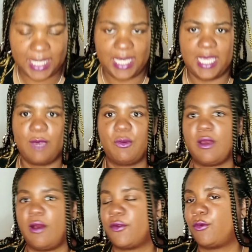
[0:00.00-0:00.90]
And we
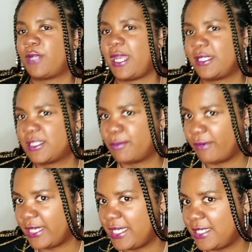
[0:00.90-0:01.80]
all know knotless
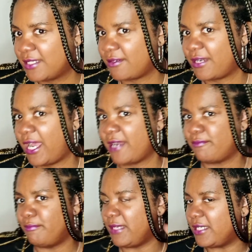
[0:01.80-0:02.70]
braids are not
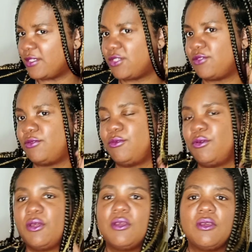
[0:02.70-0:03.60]
meant to
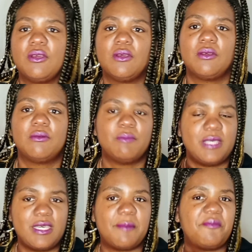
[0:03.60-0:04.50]
be
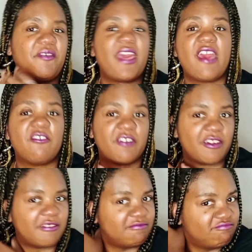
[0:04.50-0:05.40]
up forever.
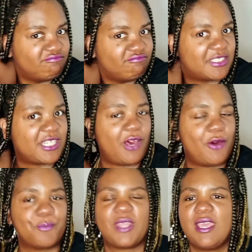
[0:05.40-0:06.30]
So
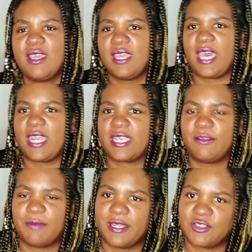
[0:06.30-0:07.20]
gotta get
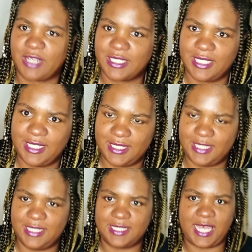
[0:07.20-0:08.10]
ready to try to take
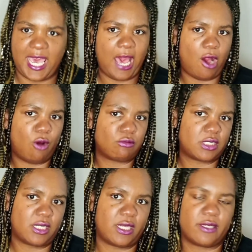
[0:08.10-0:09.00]
these out and